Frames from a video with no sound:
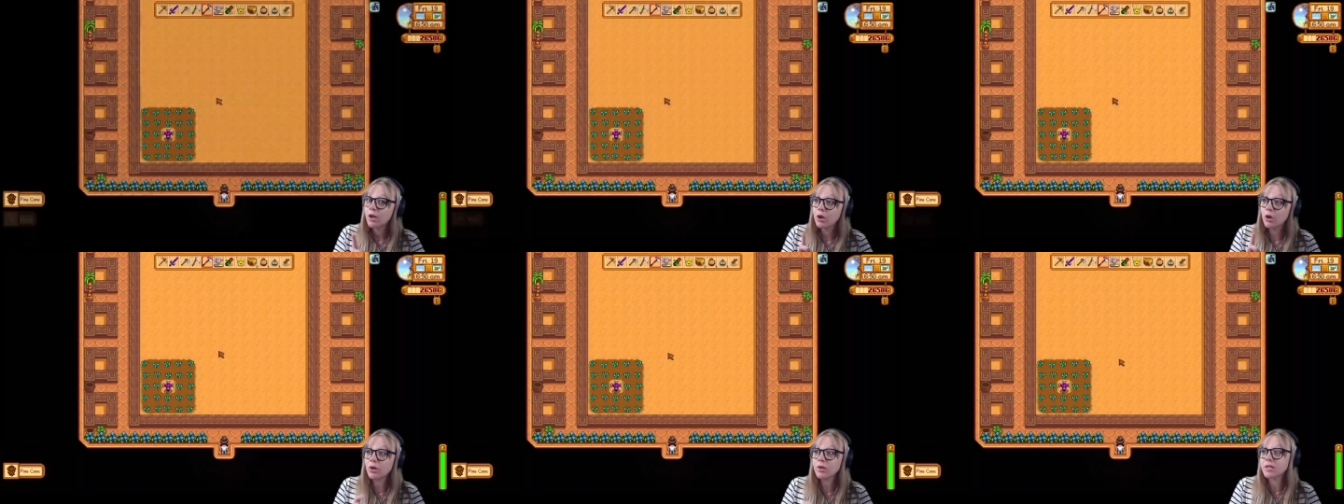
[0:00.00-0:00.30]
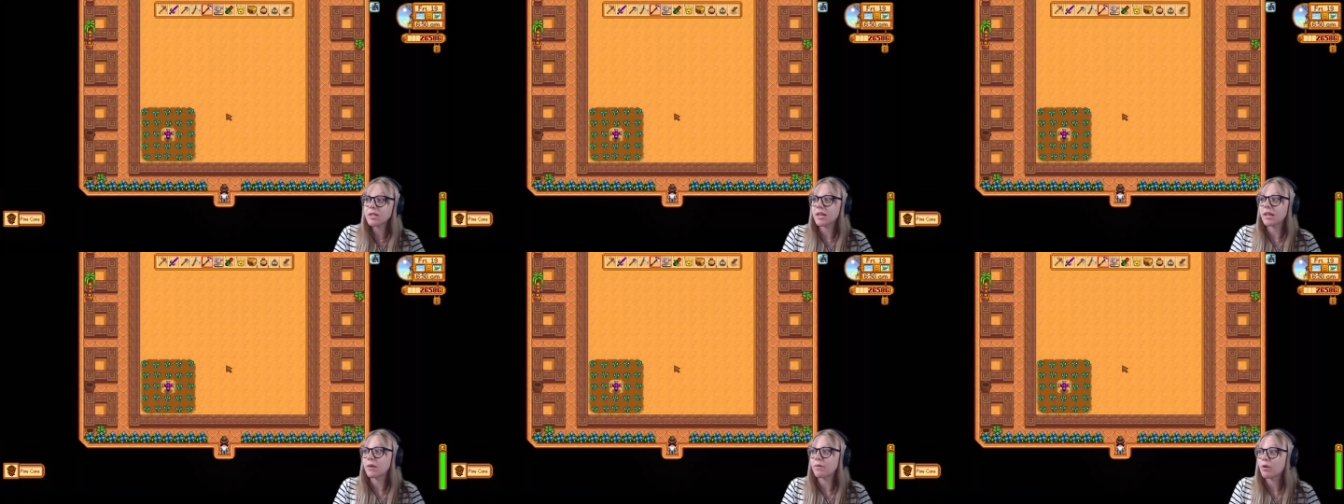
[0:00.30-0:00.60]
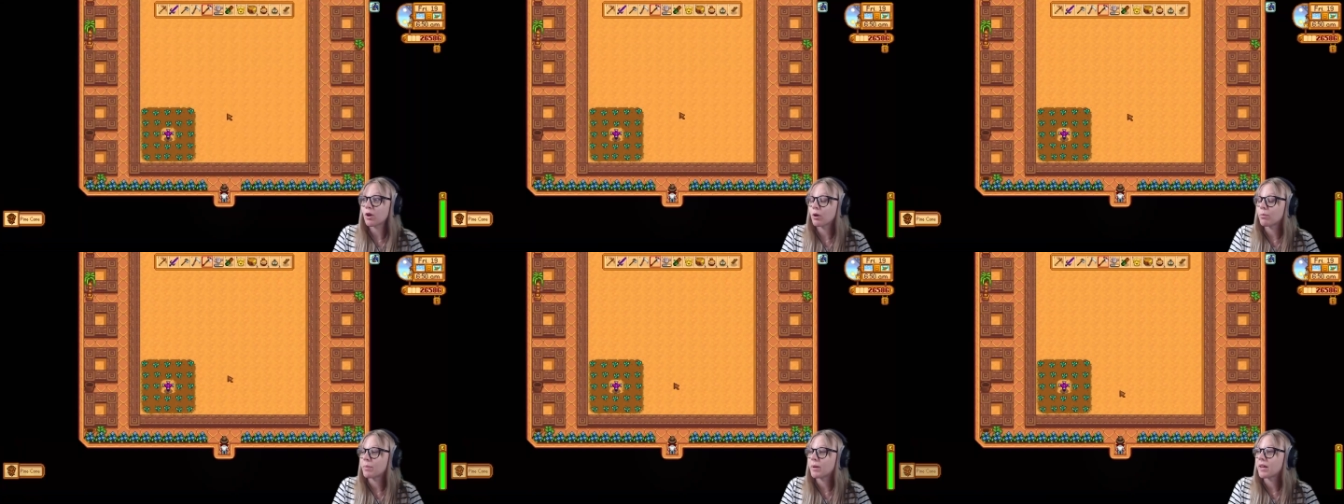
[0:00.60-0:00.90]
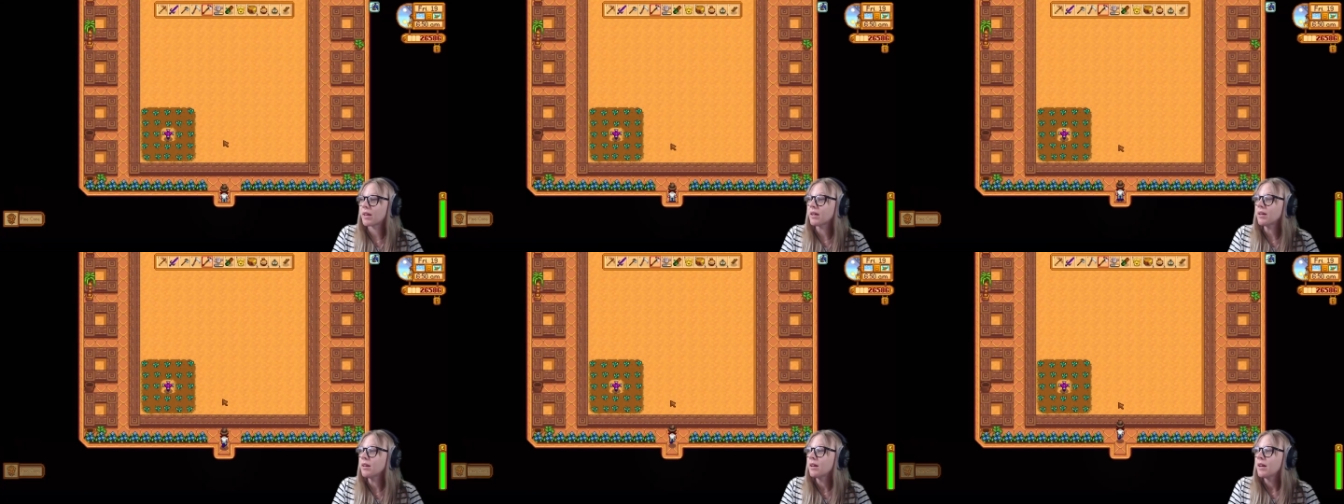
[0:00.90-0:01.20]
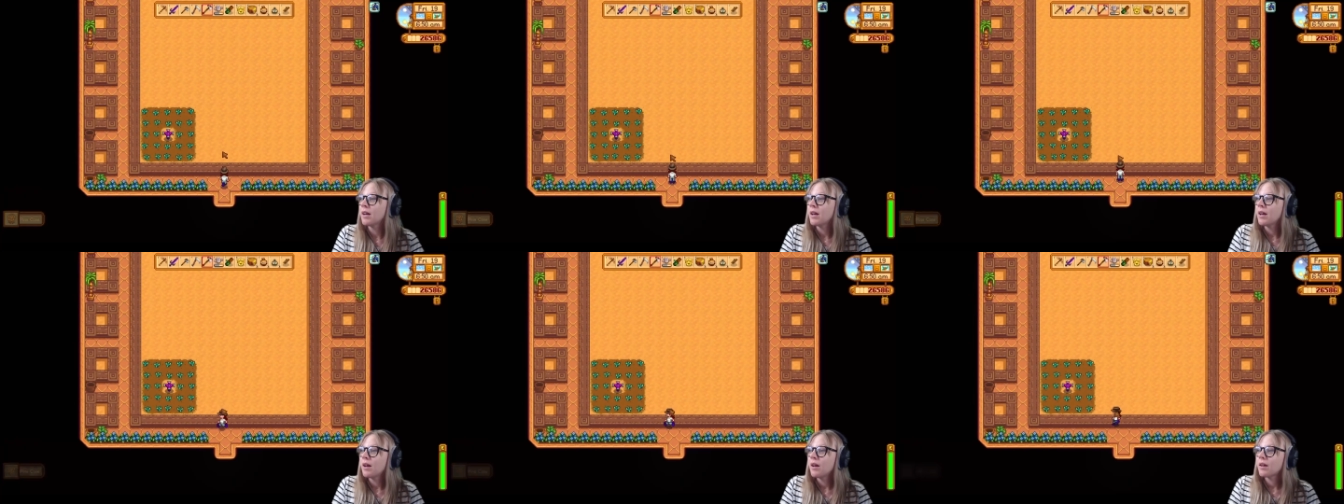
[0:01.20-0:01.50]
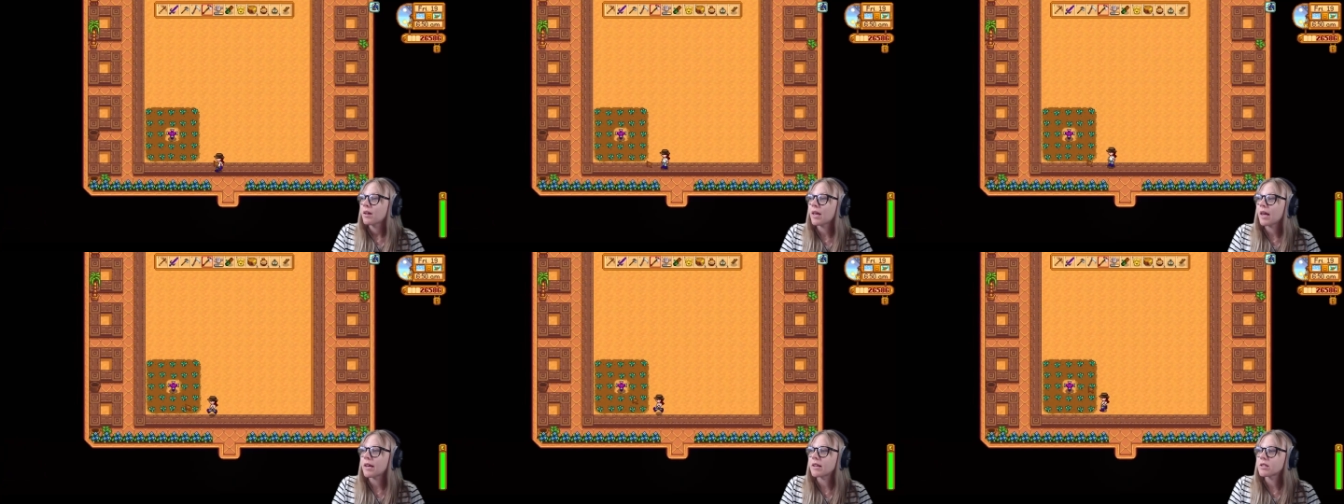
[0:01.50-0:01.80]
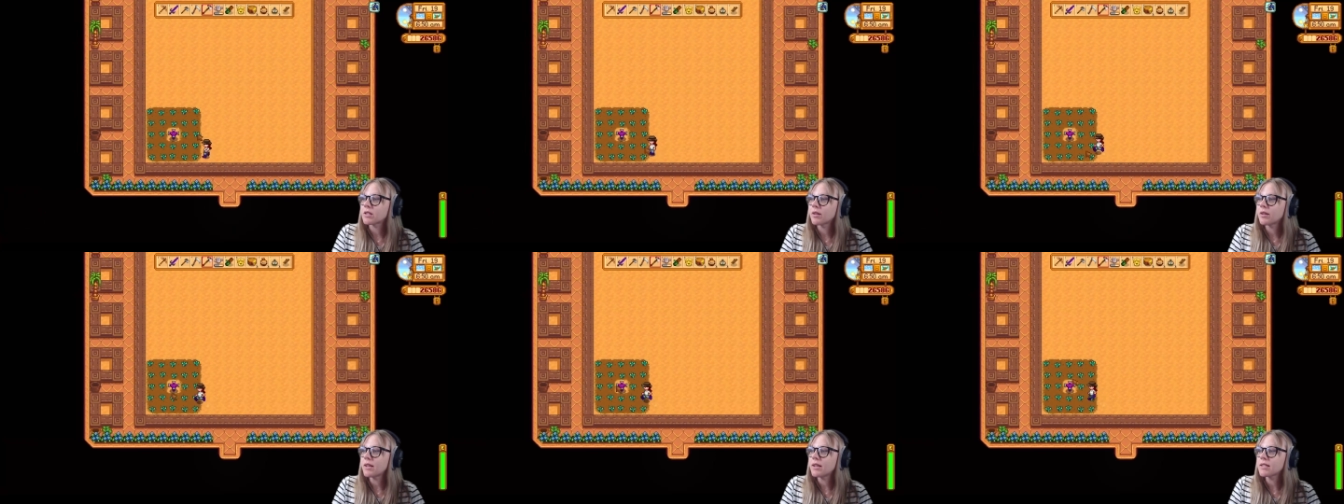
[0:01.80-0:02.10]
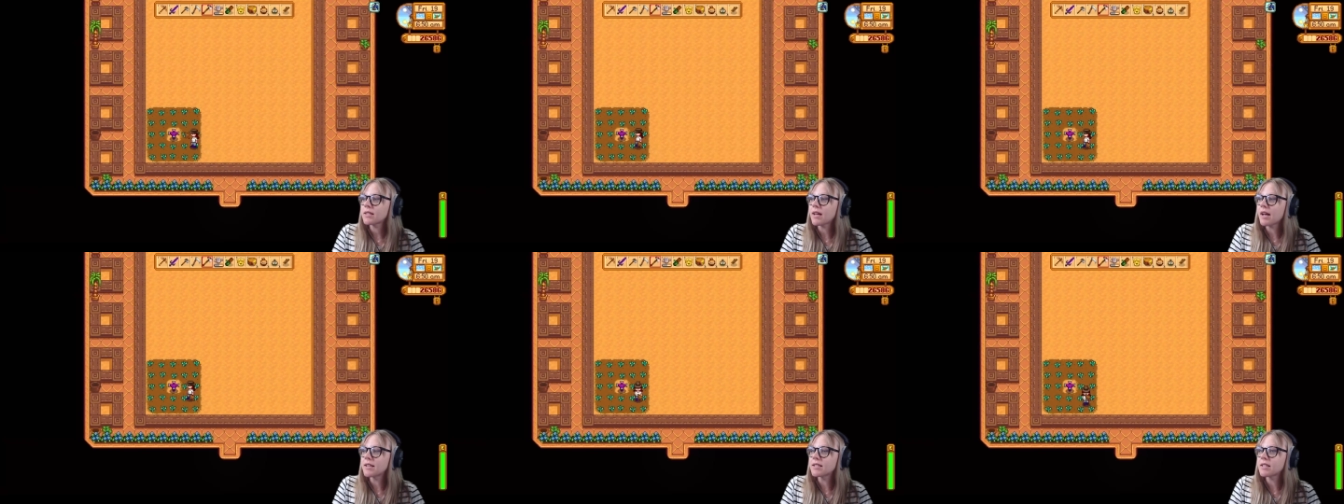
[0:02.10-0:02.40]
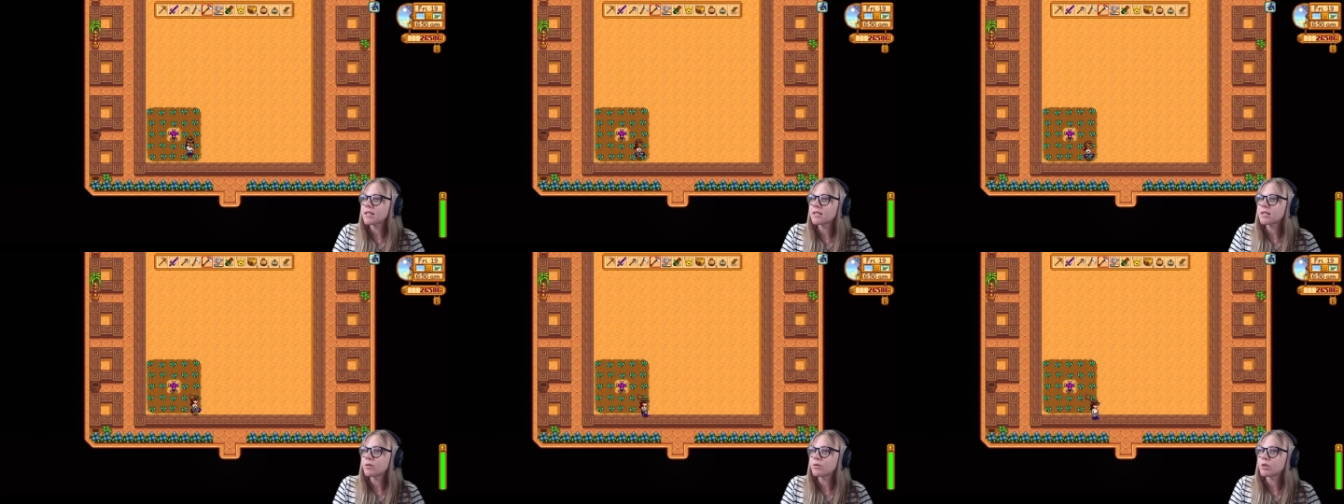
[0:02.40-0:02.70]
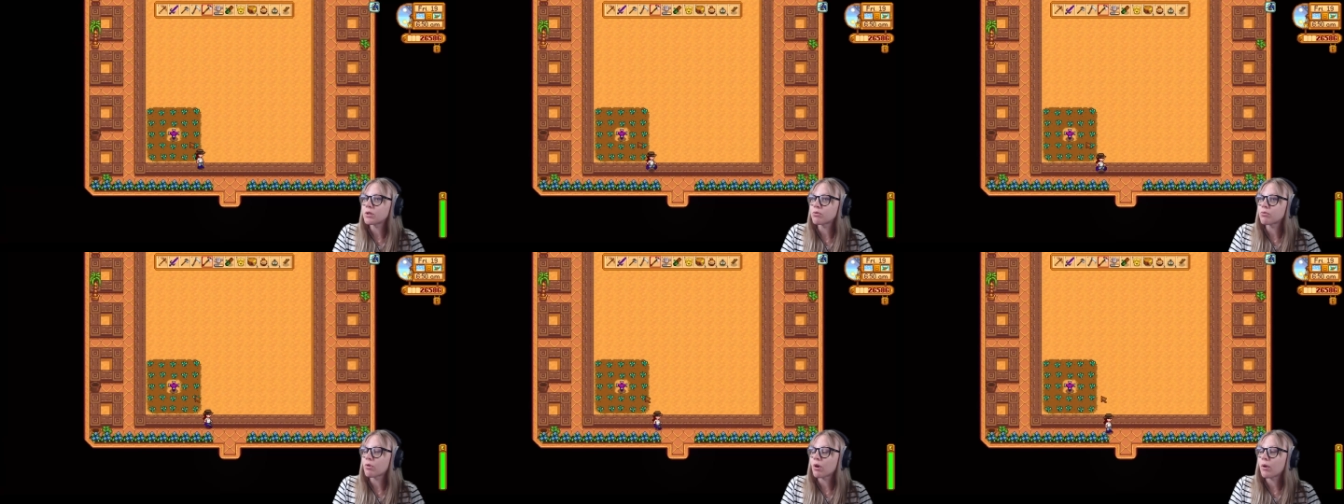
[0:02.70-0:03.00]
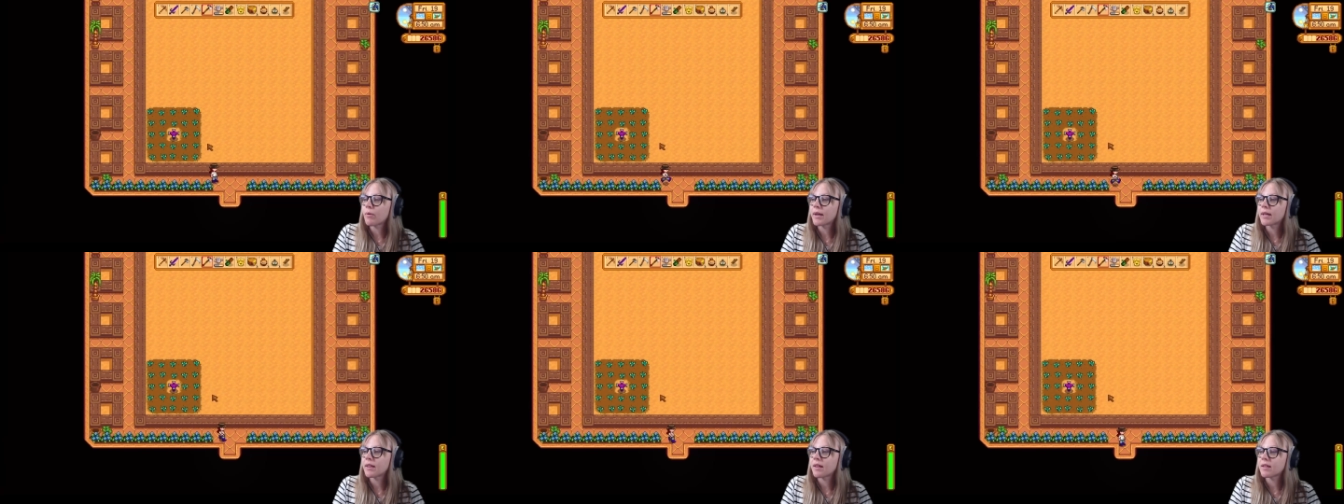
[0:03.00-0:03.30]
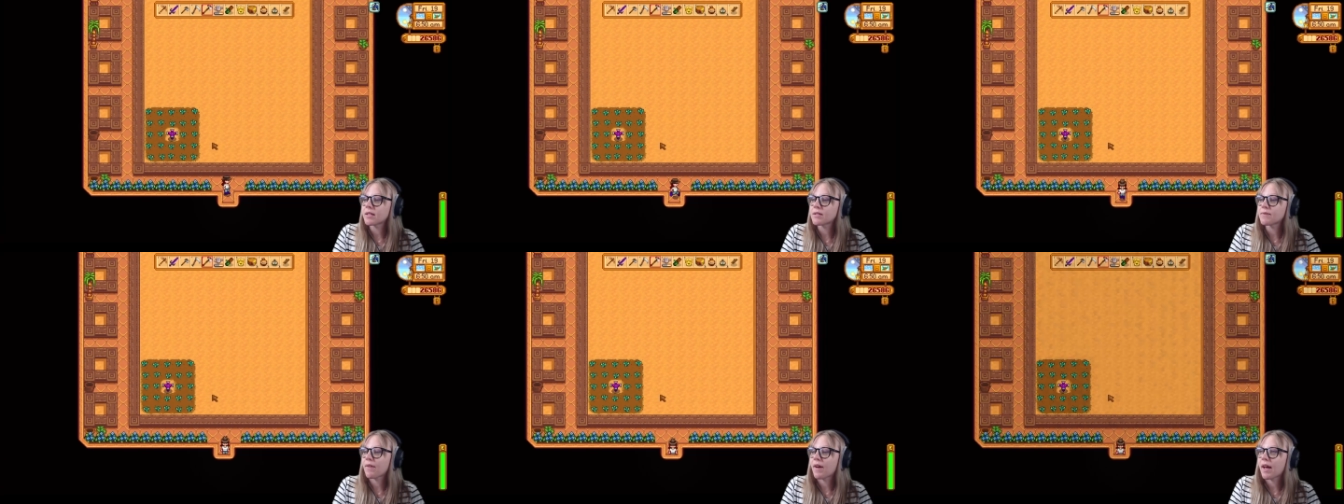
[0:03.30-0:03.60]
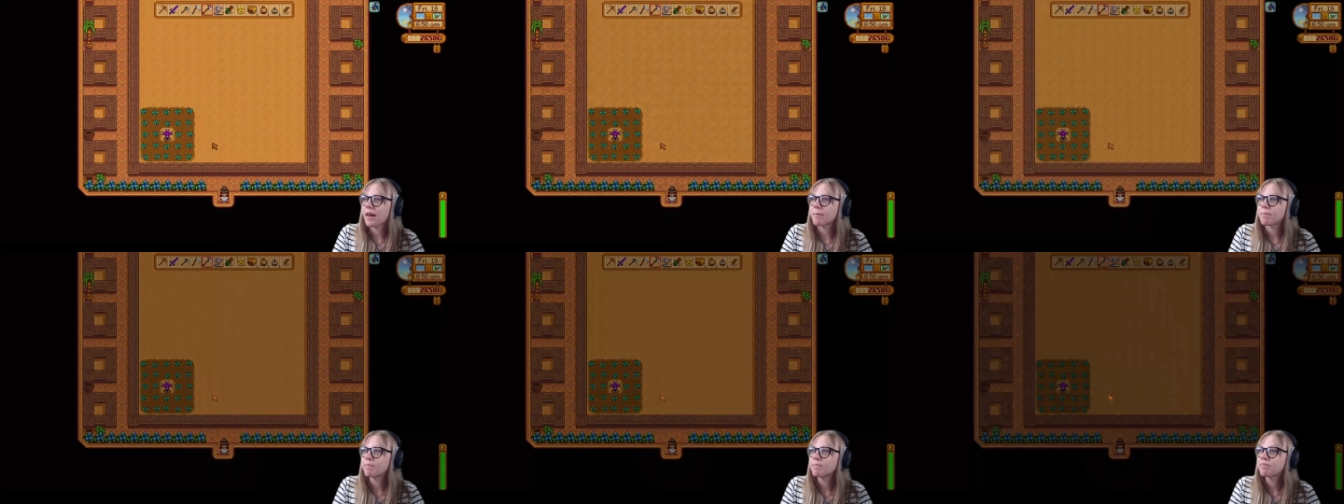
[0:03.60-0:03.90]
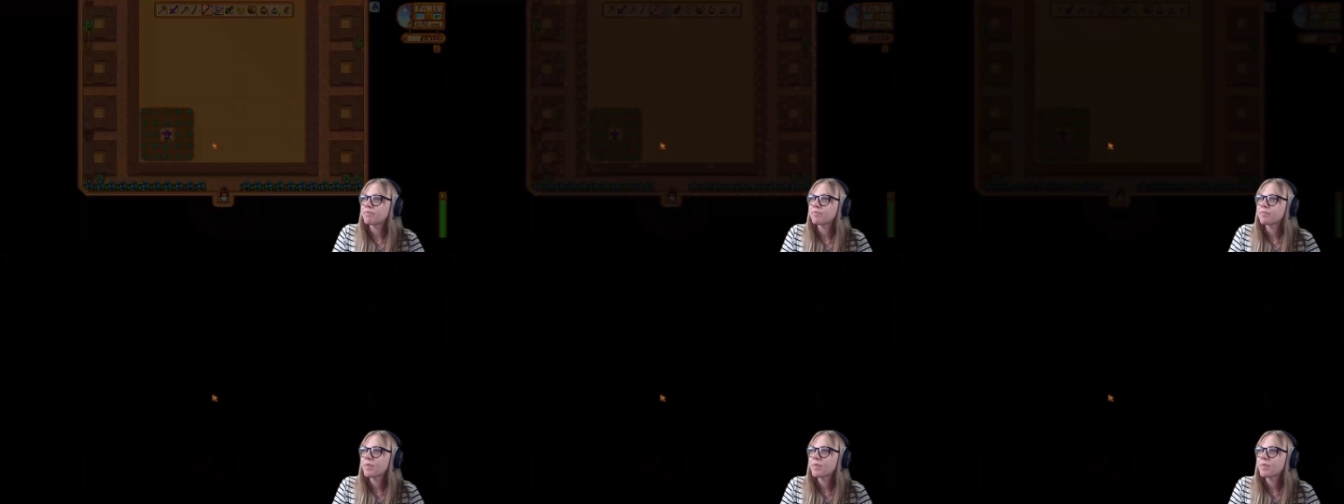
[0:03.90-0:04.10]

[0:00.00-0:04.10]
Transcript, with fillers: not to give her beer. Okay, so these guys are still just growing, that's fine.